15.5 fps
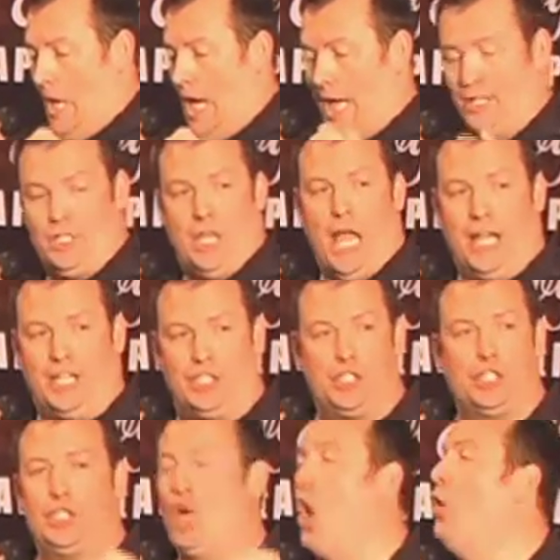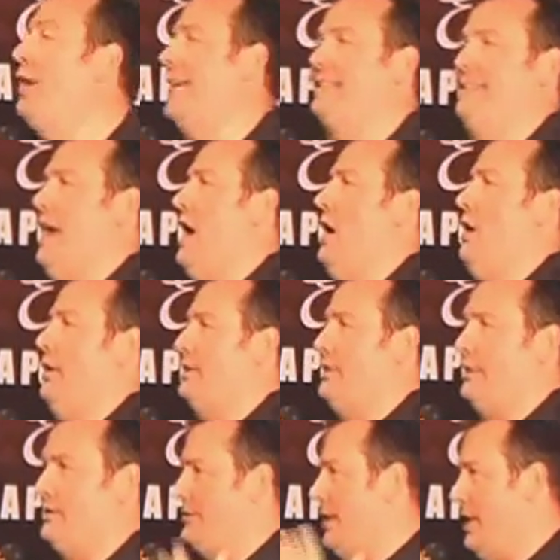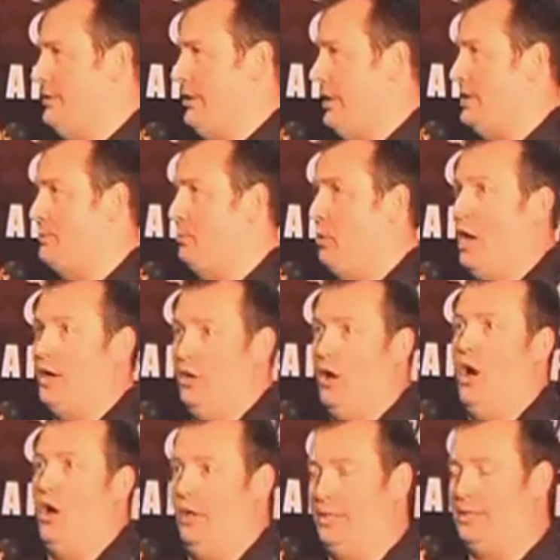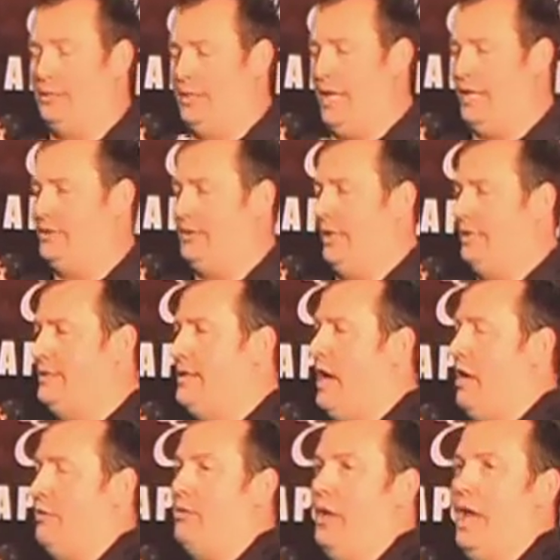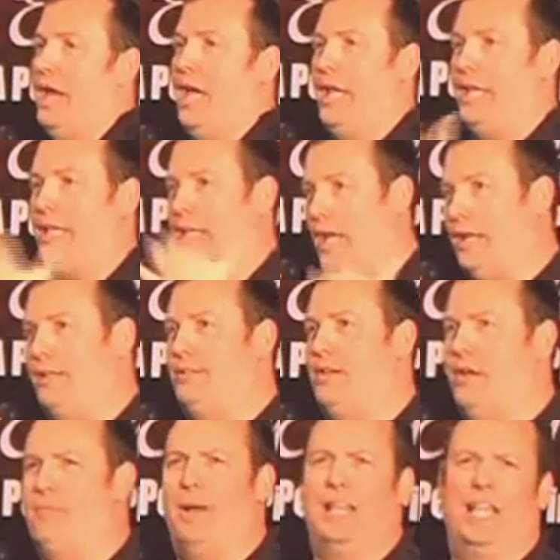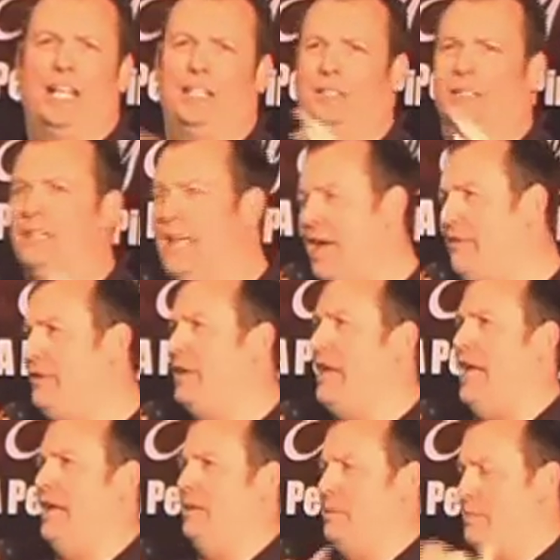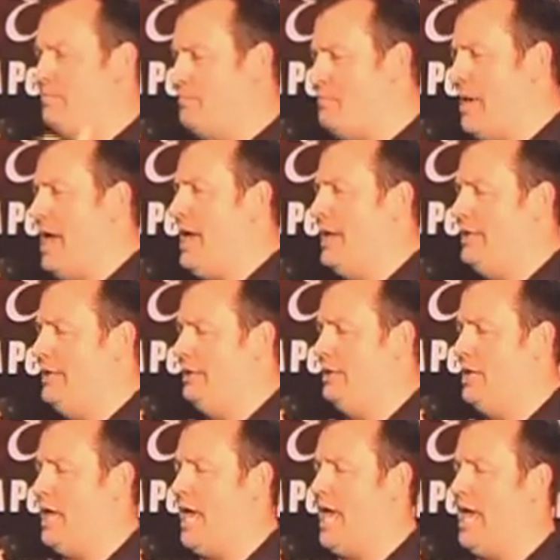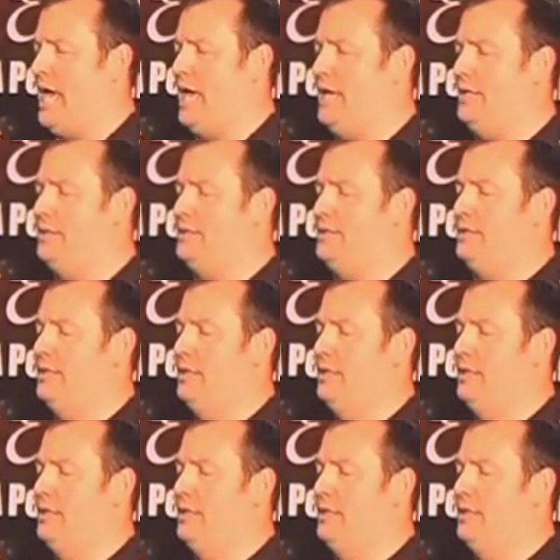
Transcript: I choke it down. It doesn't taste like Sprite at all. It tastes like death. And I get it done by like 11, and I'm in bed. And